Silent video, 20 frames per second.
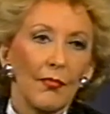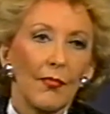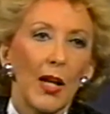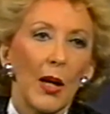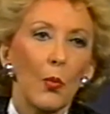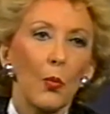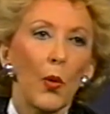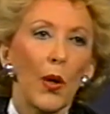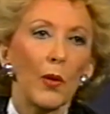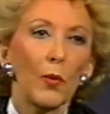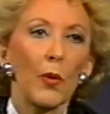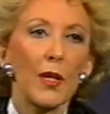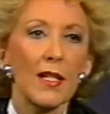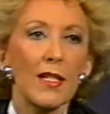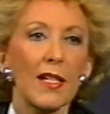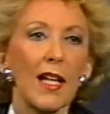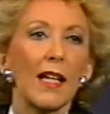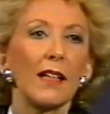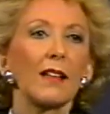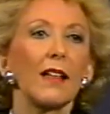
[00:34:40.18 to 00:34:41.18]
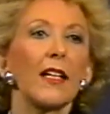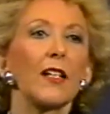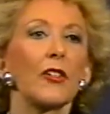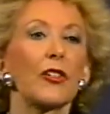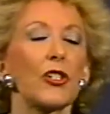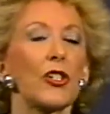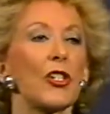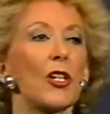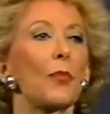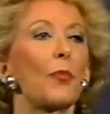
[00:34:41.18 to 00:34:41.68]
And when we say
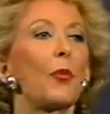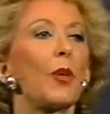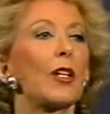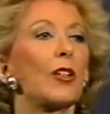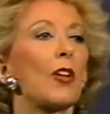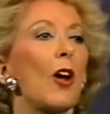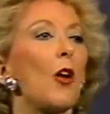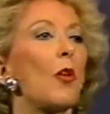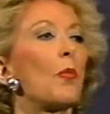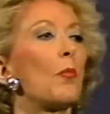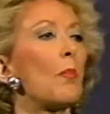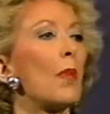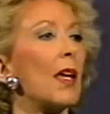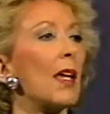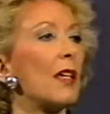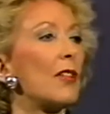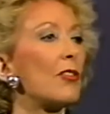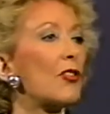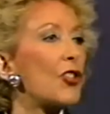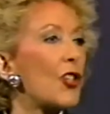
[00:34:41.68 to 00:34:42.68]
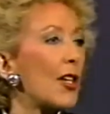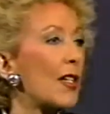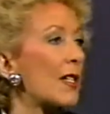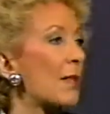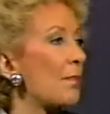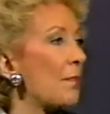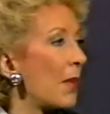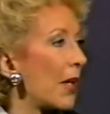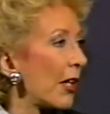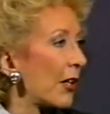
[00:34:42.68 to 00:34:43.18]
leadership, we don't mean just
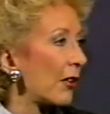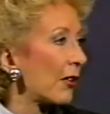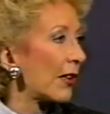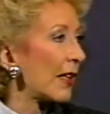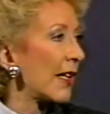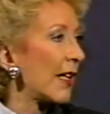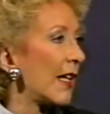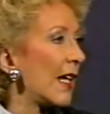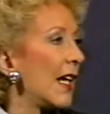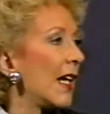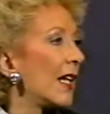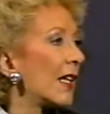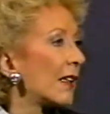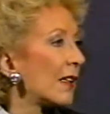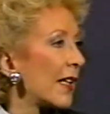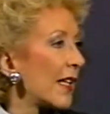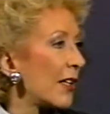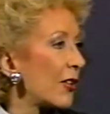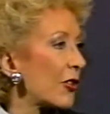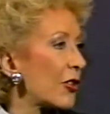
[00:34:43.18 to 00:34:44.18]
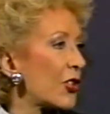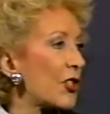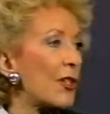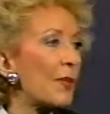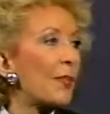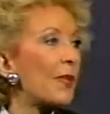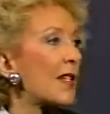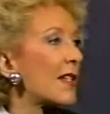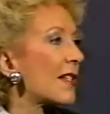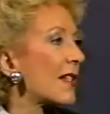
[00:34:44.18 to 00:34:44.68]
merely
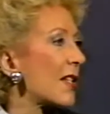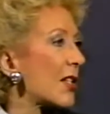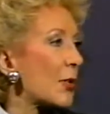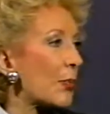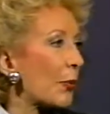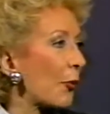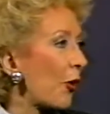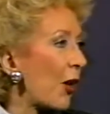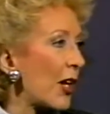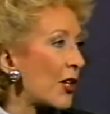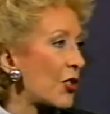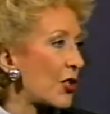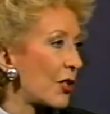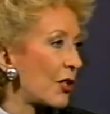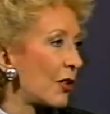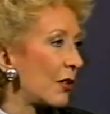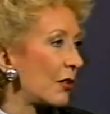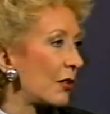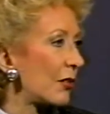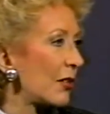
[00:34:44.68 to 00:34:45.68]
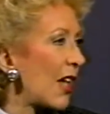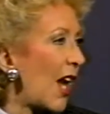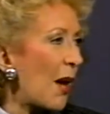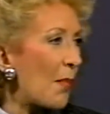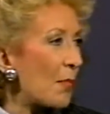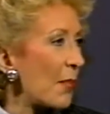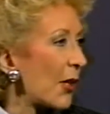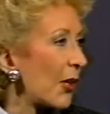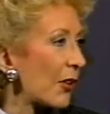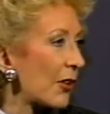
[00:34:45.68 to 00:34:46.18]
leadership that's inspirational,
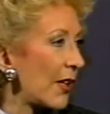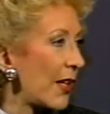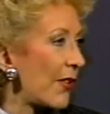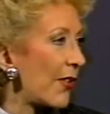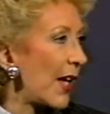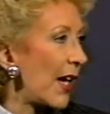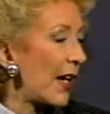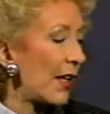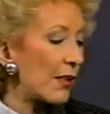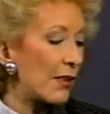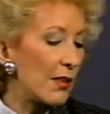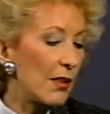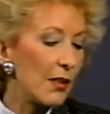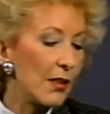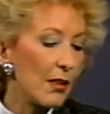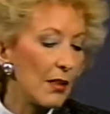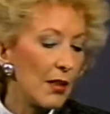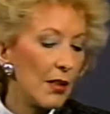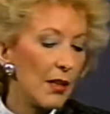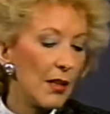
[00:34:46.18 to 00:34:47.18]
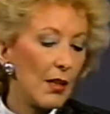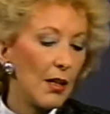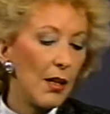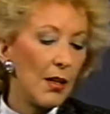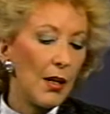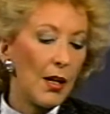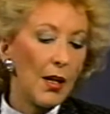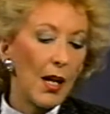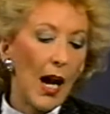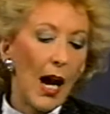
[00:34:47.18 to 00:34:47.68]
not merely that.
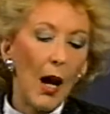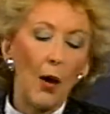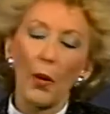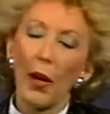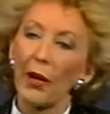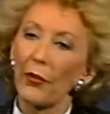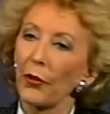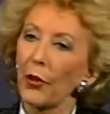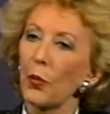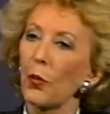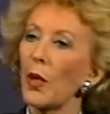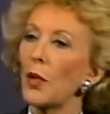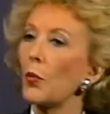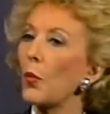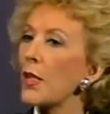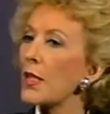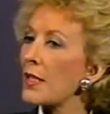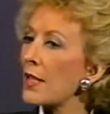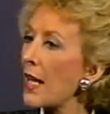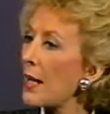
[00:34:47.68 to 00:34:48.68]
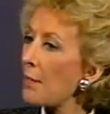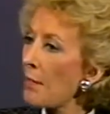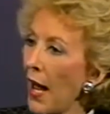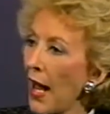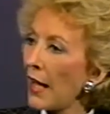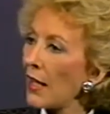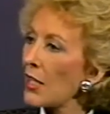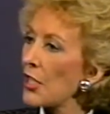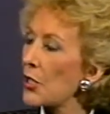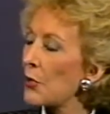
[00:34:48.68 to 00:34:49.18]
However, when we say
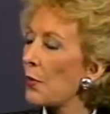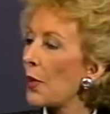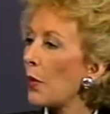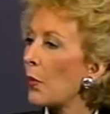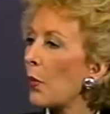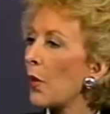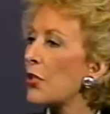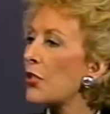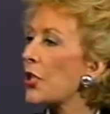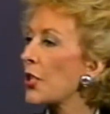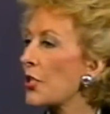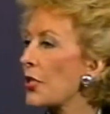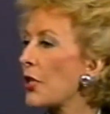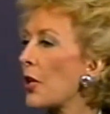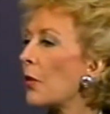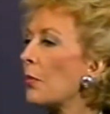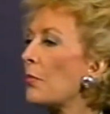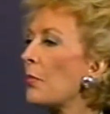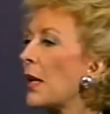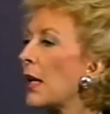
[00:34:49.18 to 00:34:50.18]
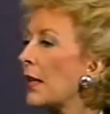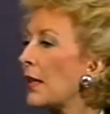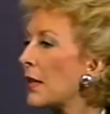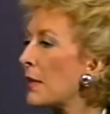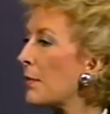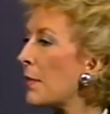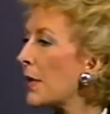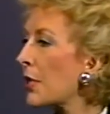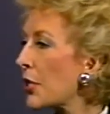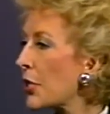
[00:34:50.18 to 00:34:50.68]
management, we just don't mean
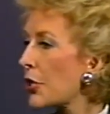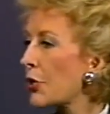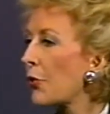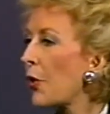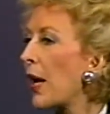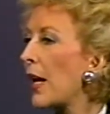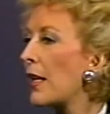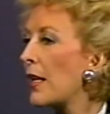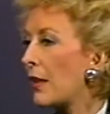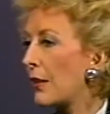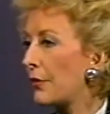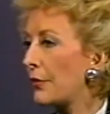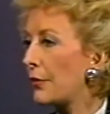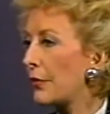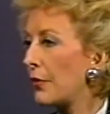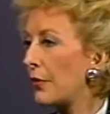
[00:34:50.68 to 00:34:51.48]
administrative.